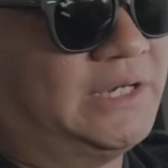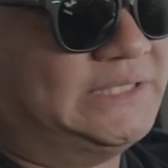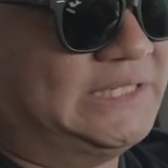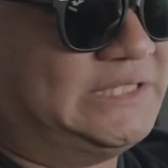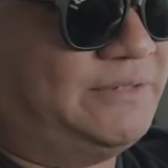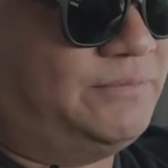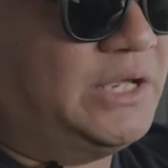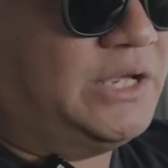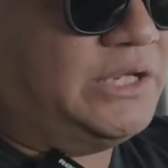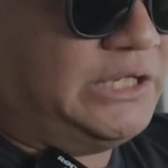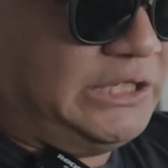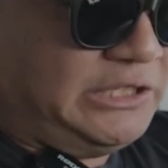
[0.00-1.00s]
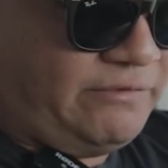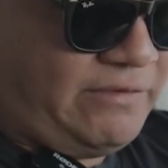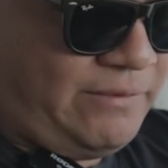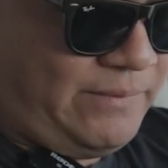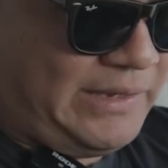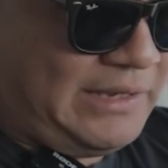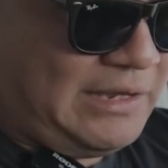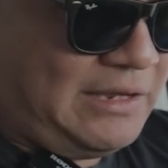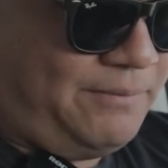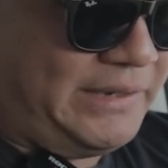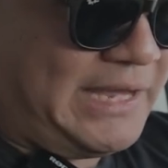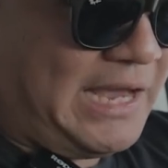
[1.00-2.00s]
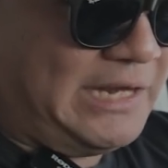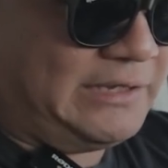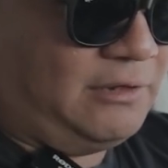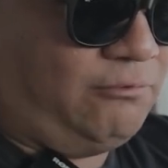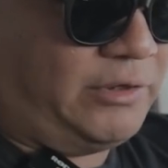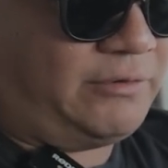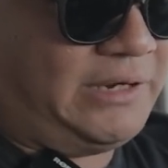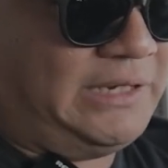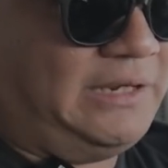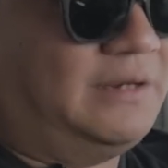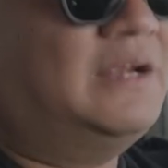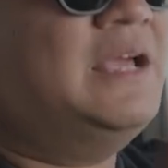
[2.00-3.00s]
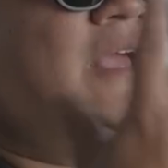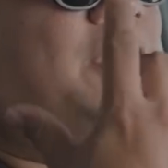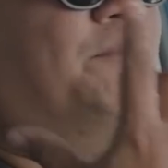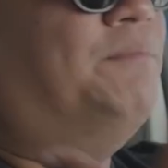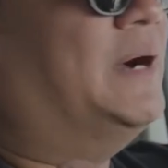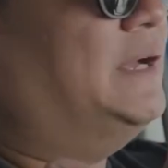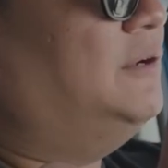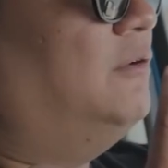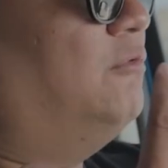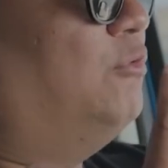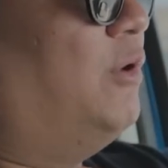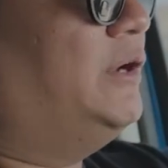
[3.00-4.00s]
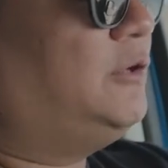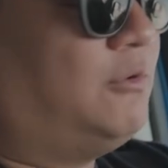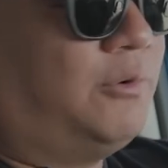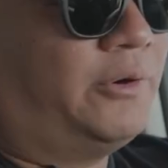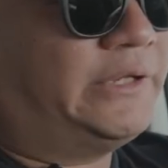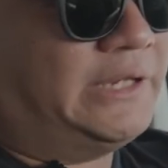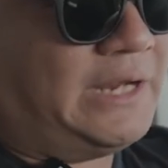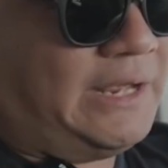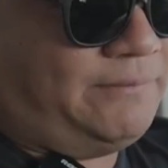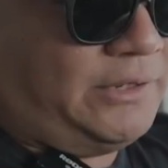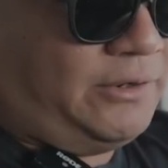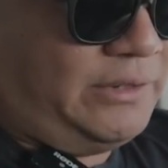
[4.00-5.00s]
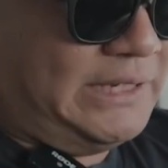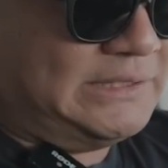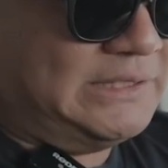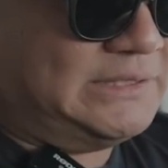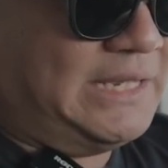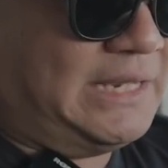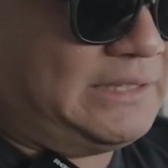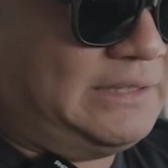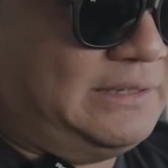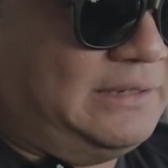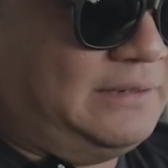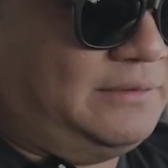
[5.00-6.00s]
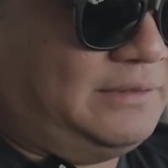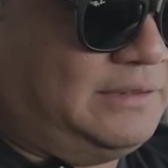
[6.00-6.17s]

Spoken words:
system, you have a mechanical one right here. But one quirk that I've noticed is that the